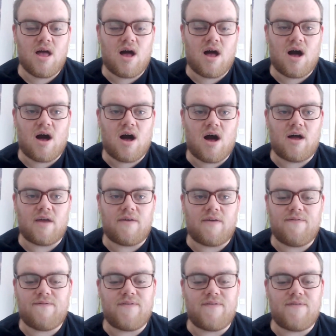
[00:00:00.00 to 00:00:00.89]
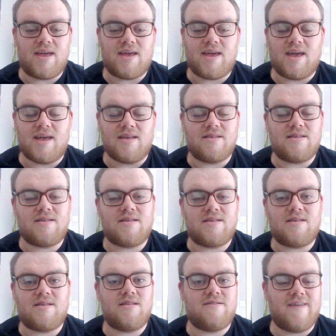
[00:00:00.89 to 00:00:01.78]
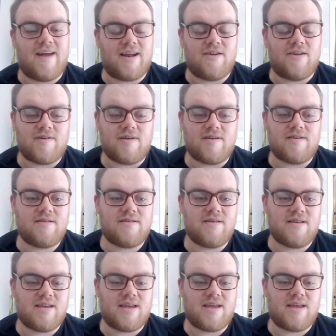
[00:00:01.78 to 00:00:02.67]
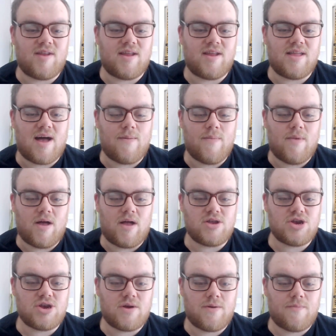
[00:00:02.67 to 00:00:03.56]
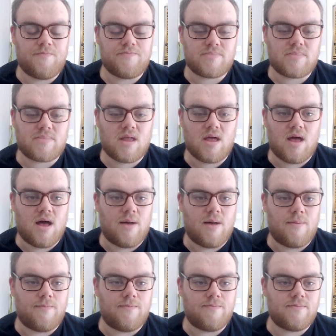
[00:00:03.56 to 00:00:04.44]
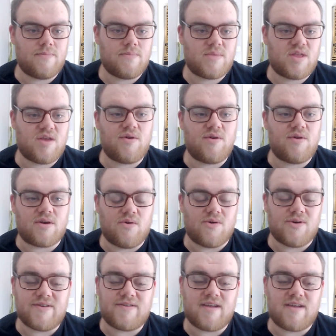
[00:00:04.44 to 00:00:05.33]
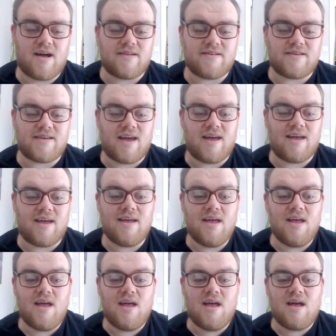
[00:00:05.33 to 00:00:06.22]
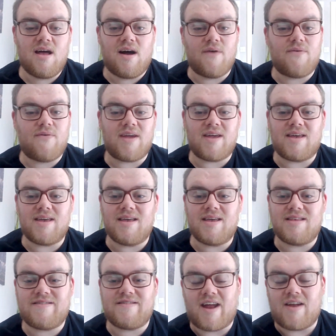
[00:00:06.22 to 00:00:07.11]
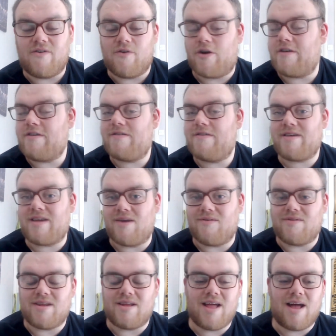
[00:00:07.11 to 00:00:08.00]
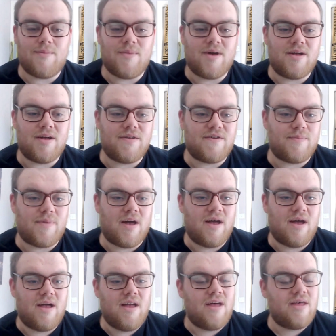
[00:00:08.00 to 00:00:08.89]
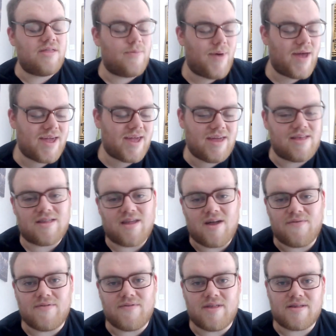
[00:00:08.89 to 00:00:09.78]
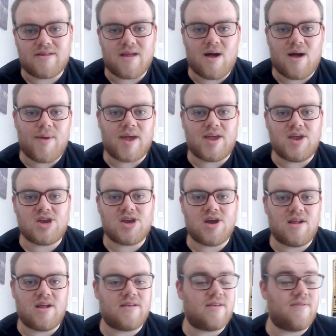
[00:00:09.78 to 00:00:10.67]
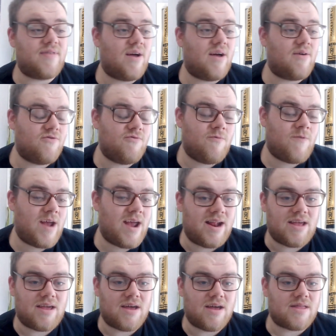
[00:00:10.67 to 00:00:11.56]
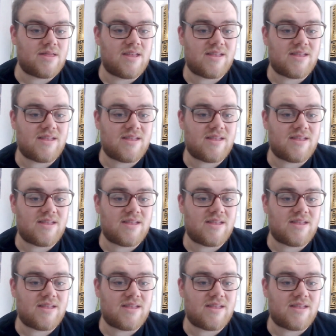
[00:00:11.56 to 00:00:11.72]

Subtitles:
I think it's generous giving it that much. 2.25 stars, yeah. I think it's generous giving it that much. But the Becky stuff at the start, Becky Charlotte stuff, that was really good.